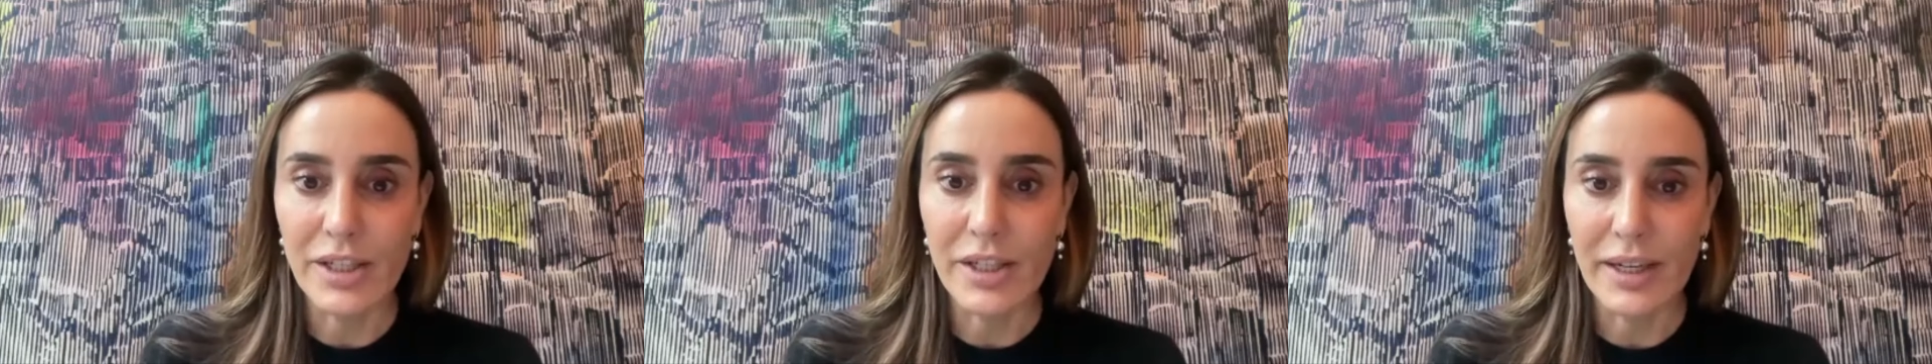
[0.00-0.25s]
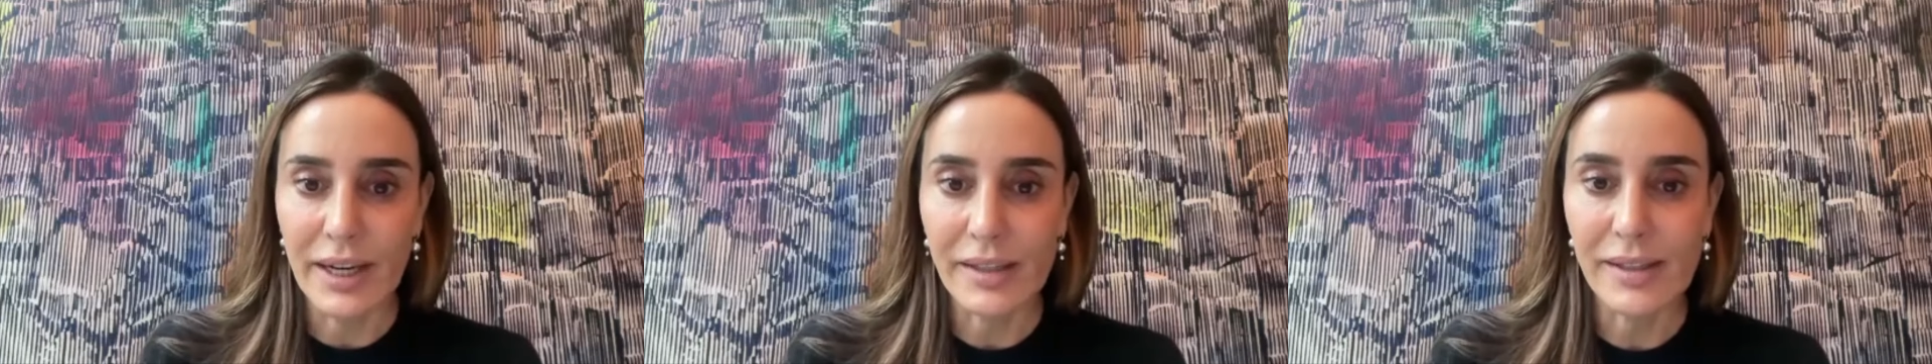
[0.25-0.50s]
to
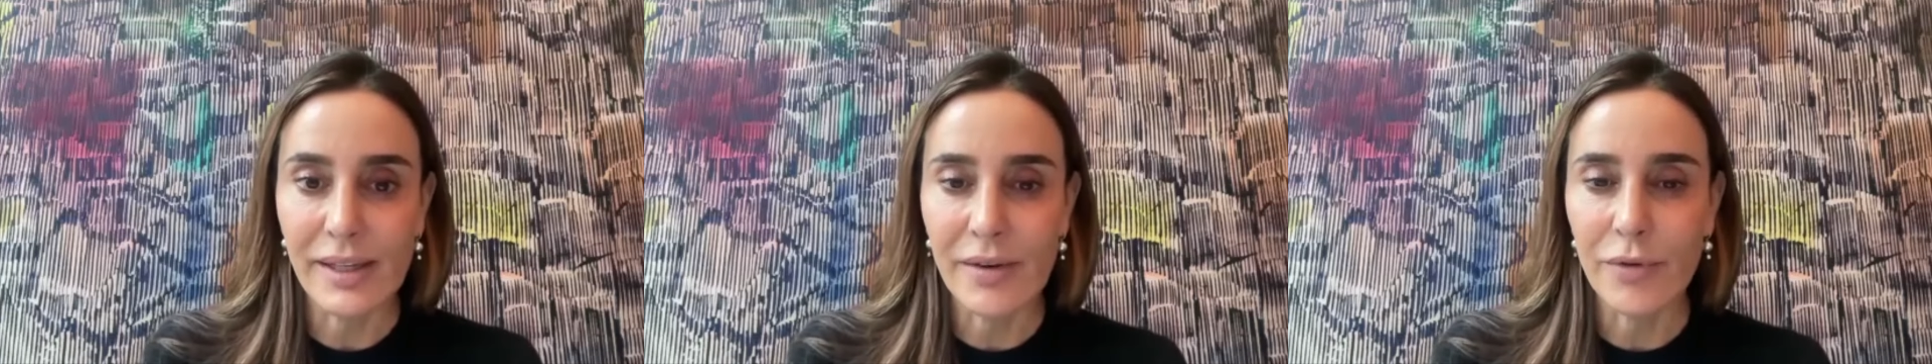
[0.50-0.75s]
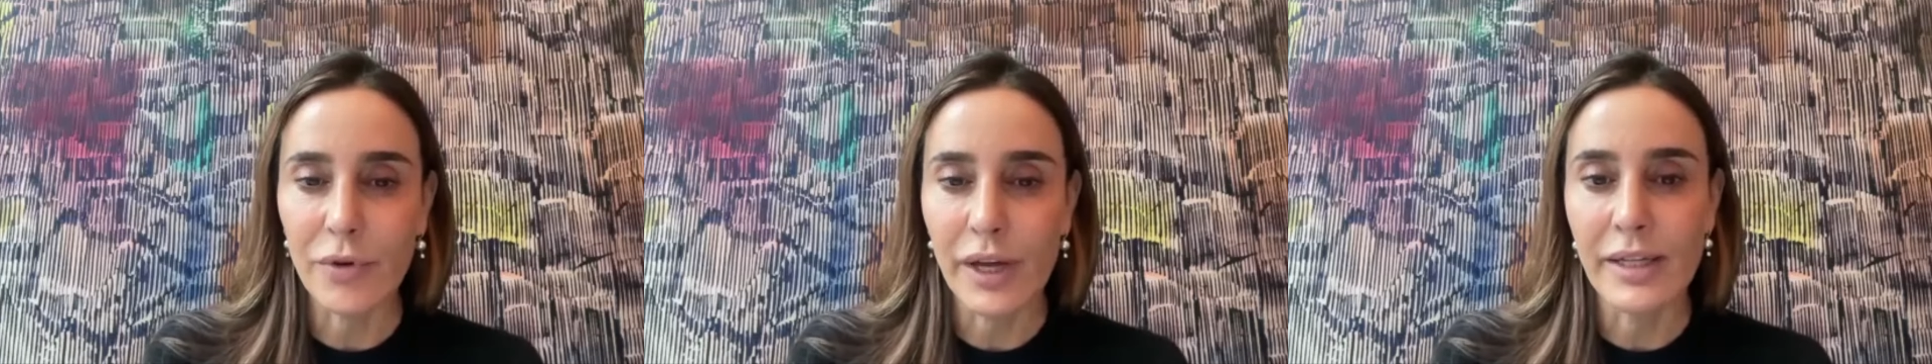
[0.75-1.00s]
the next
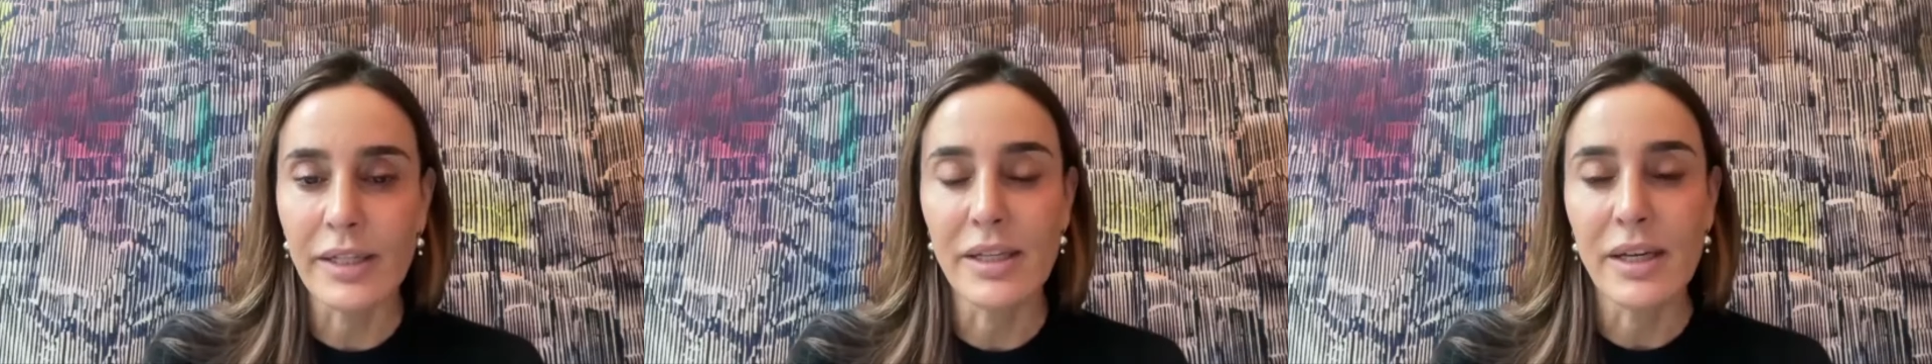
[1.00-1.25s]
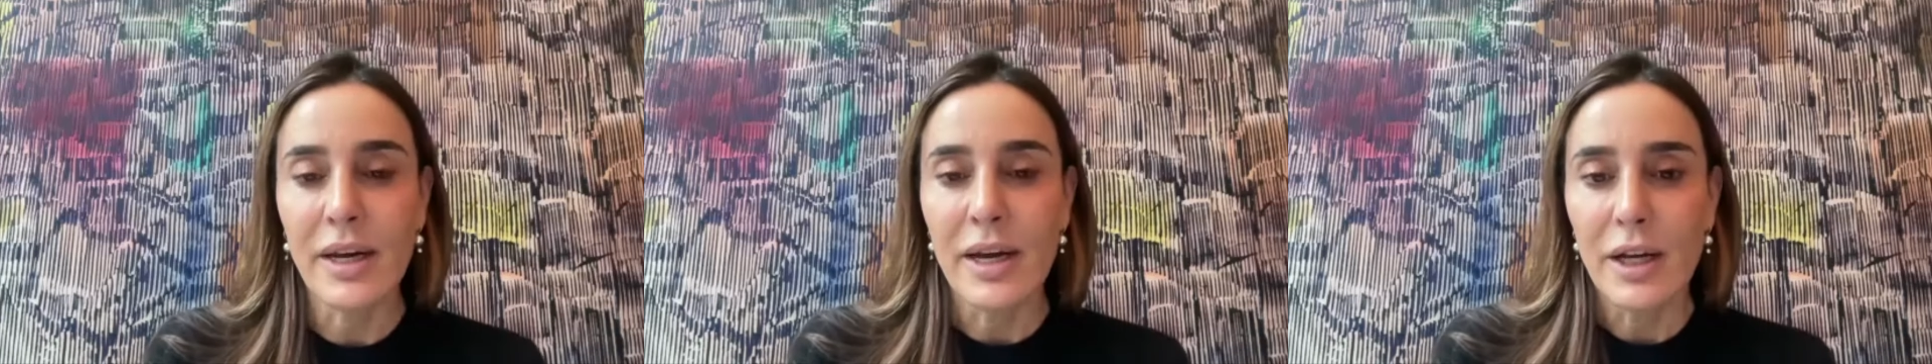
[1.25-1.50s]
level and
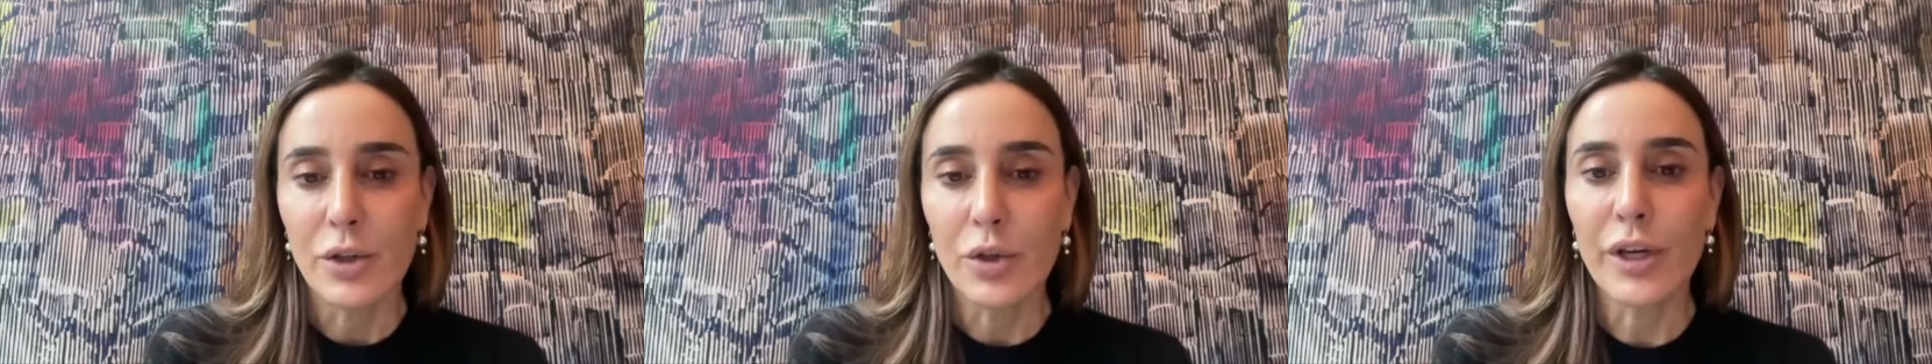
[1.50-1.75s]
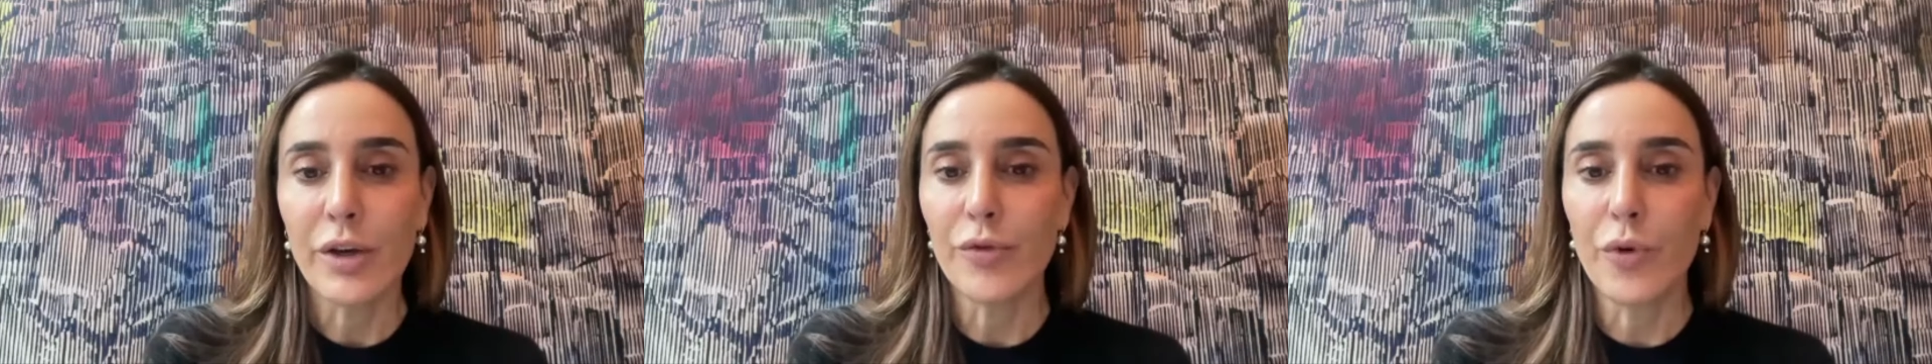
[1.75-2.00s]

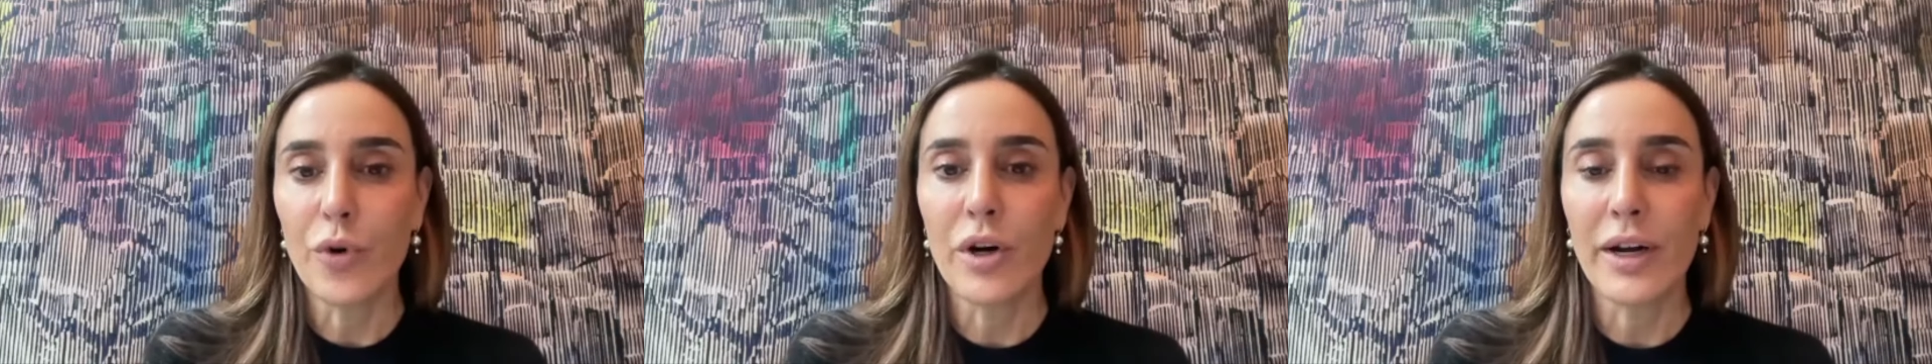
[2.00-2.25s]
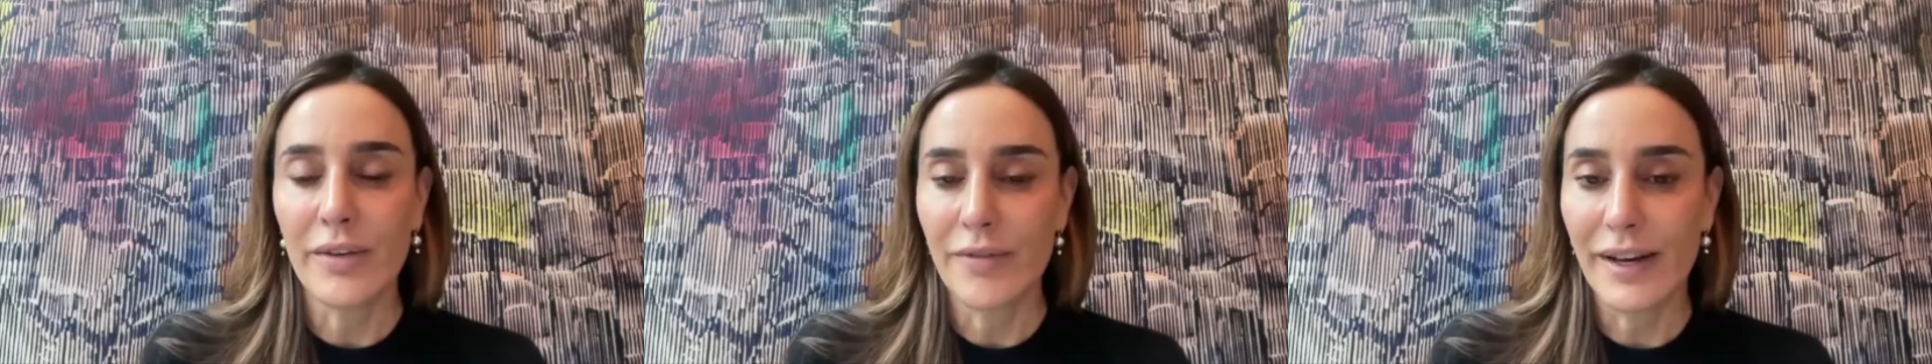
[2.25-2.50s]
looking for
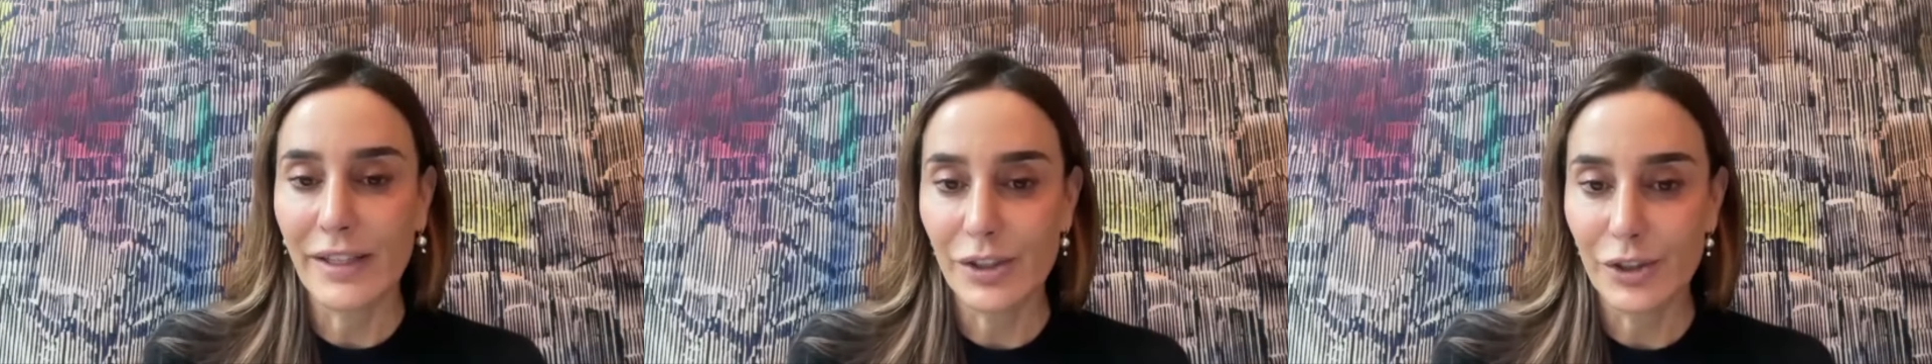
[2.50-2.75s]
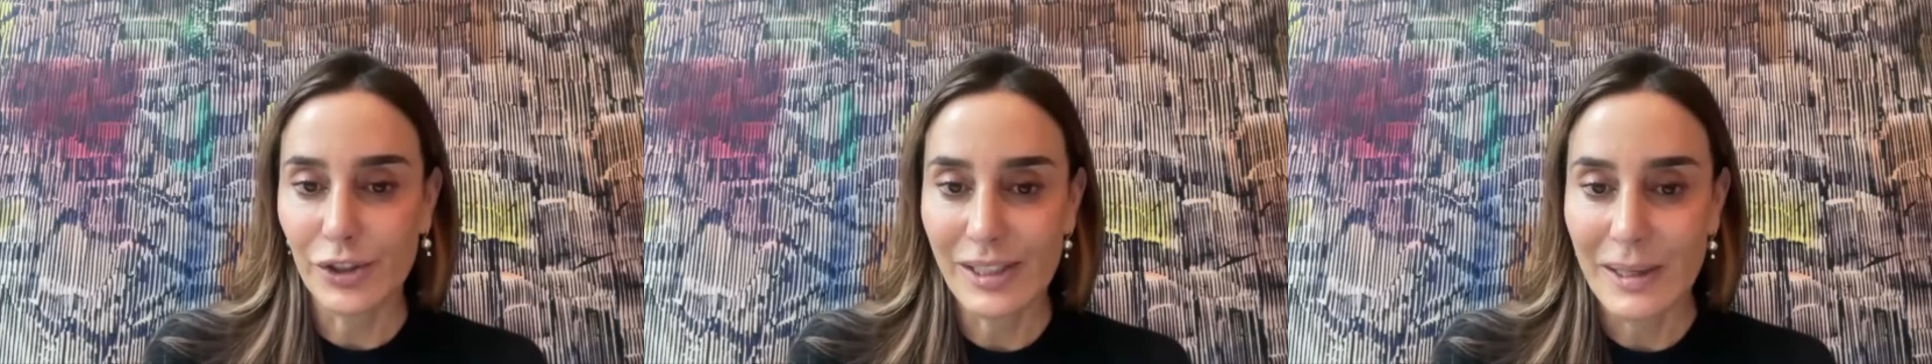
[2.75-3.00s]

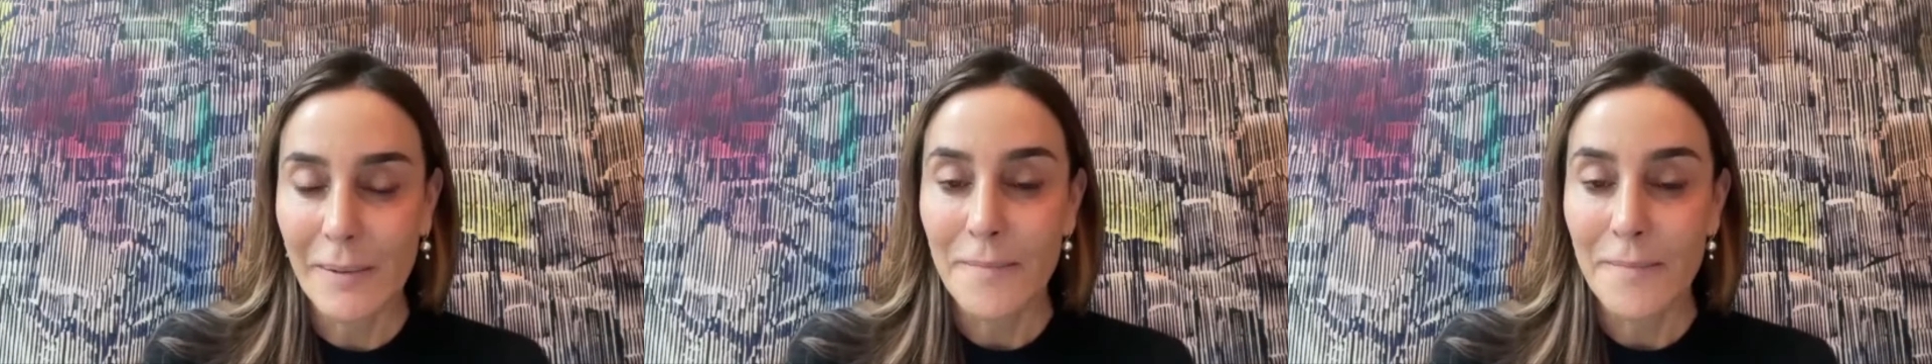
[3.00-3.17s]
investors.